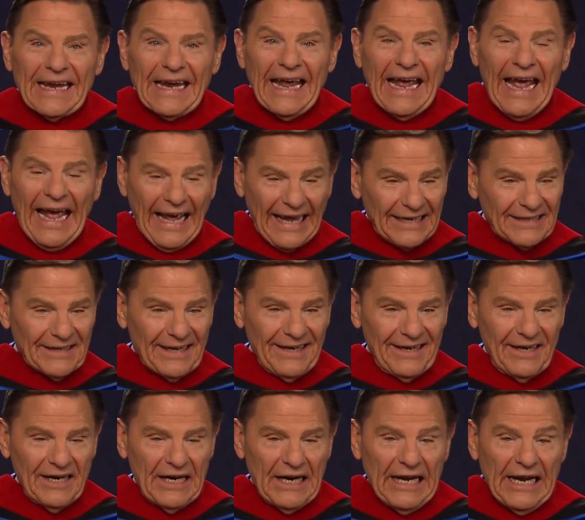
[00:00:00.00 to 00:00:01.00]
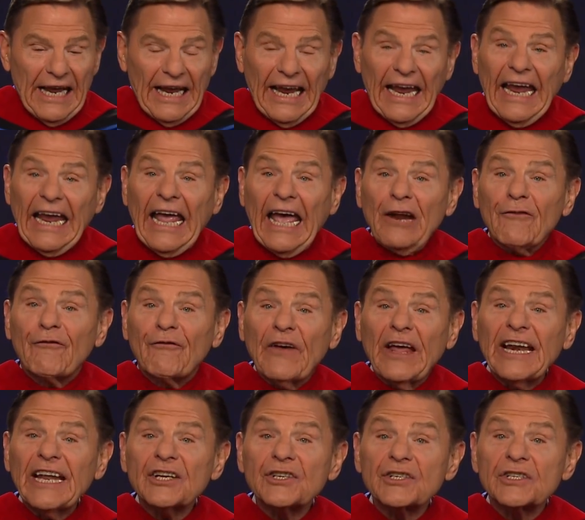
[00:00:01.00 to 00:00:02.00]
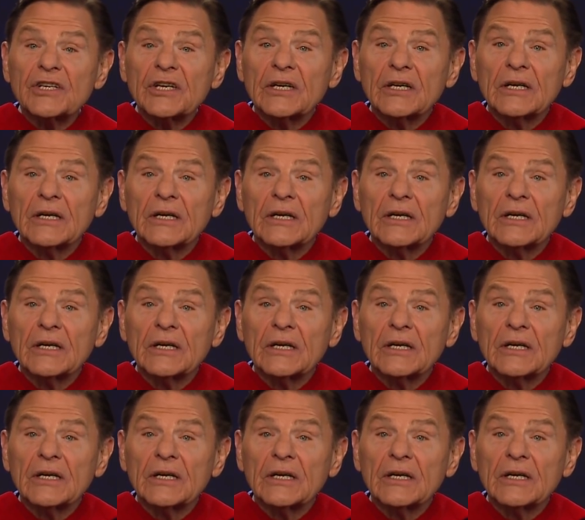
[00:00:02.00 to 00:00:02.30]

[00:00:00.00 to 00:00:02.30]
And he had finished